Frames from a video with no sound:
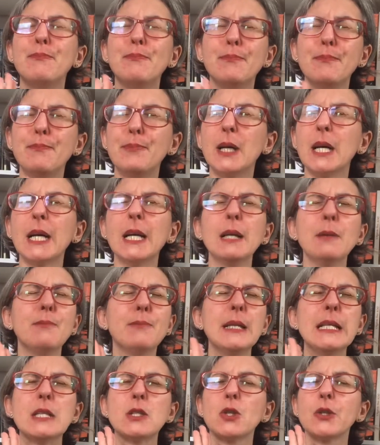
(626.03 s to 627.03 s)
barely
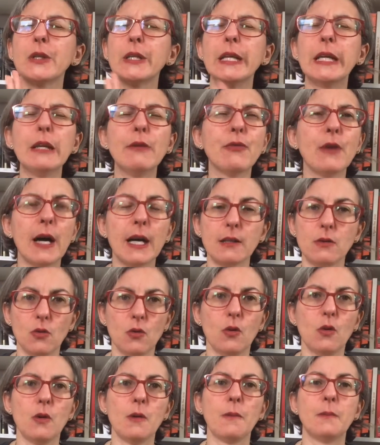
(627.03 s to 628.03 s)
bitter, if at
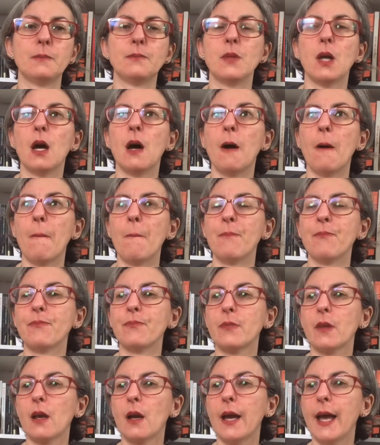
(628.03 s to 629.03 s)
all.
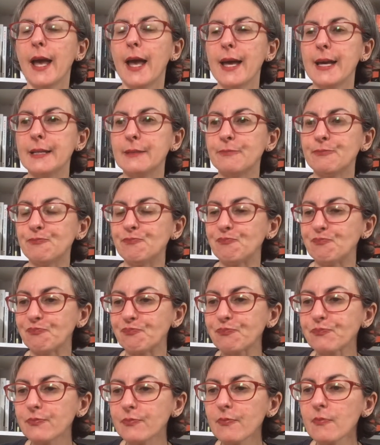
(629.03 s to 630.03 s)
And
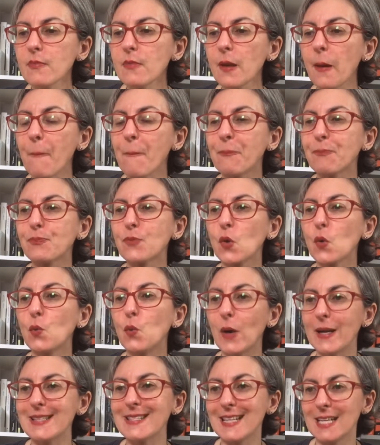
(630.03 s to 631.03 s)

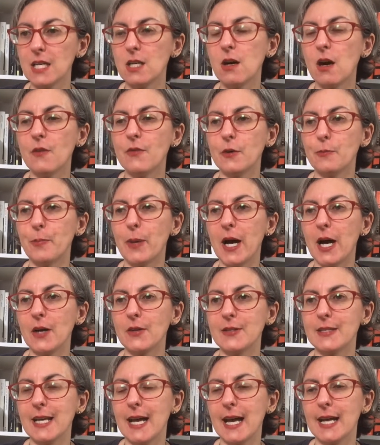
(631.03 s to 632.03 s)
what I love
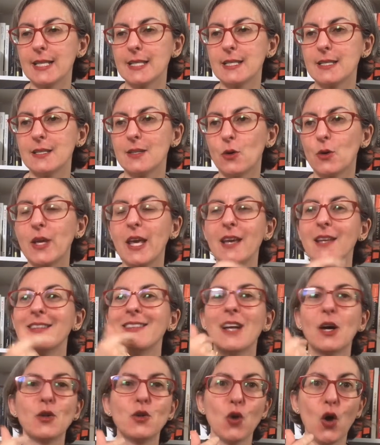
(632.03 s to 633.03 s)
about that, okay,
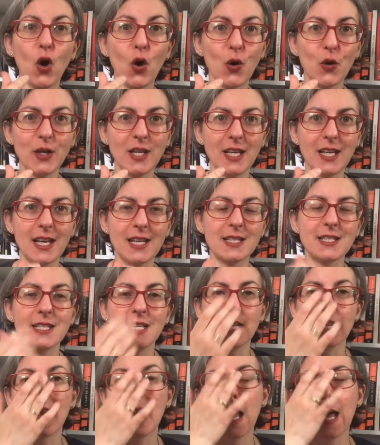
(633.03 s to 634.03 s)
now the honey gets
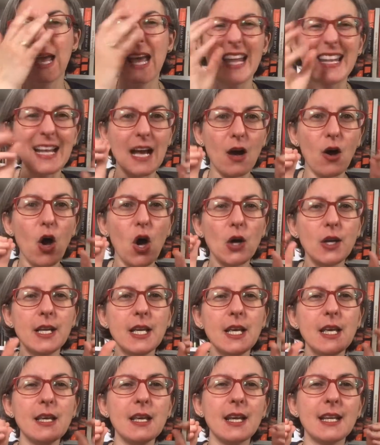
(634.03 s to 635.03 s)
in, and that
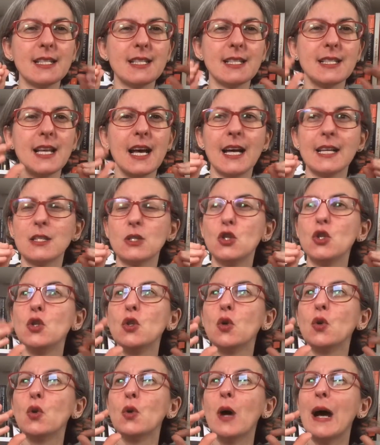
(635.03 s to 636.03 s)
honey, it's that, you
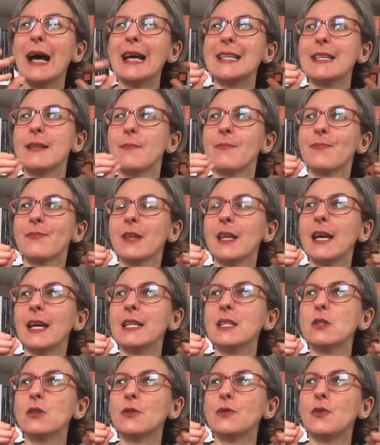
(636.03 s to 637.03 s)
know, a
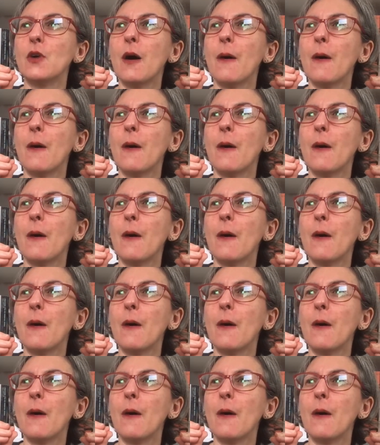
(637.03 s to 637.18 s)
kind of